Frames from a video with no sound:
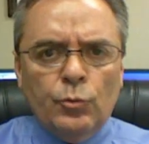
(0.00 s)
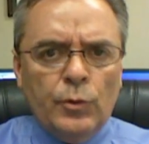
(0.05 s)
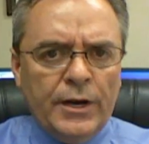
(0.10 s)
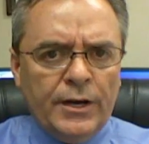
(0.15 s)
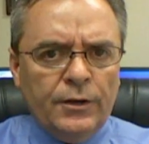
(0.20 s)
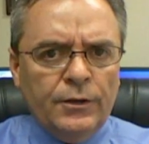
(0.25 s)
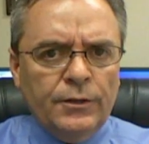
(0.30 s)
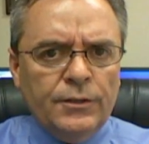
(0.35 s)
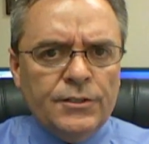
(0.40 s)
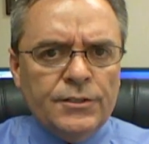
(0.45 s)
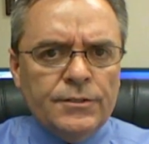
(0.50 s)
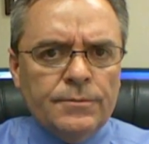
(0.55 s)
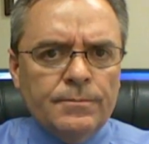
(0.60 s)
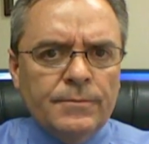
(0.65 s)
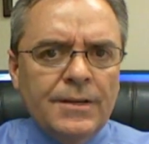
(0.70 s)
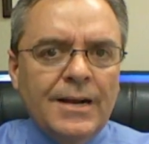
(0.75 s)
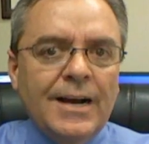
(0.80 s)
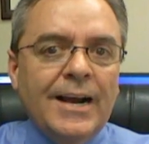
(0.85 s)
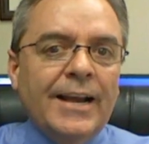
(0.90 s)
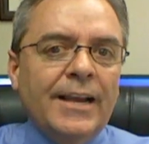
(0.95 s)
records?
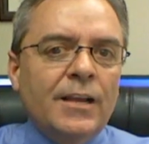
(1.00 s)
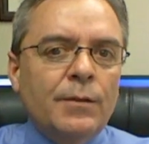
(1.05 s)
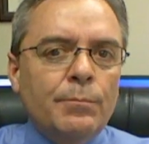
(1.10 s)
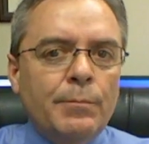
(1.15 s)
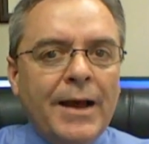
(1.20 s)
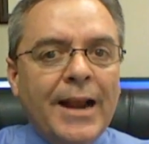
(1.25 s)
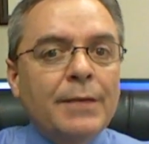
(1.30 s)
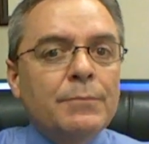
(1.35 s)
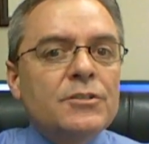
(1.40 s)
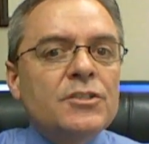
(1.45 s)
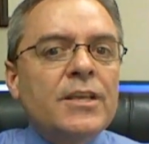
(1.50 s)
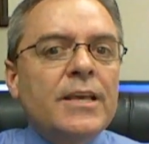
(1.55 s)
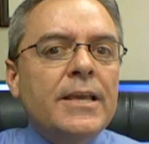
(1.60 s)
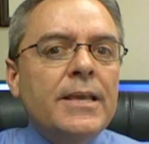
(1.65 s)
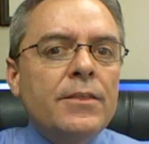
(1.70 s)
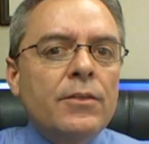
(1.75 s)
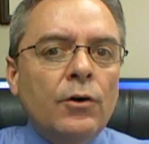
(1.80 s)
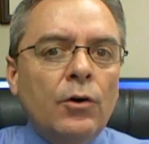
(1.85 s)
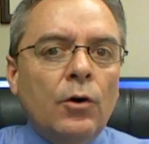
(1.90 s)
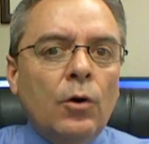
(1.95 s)
Hi, my name is
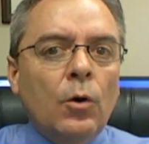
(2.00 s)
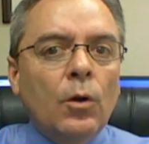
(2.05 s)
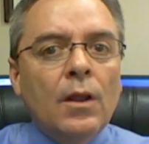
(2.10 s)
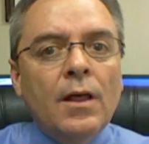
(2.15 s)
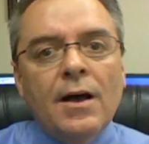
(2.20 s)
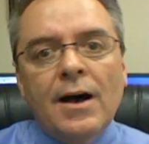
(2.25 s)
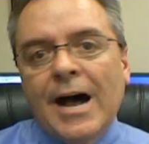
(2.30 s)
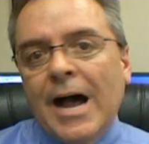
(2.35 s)
Keith Hall.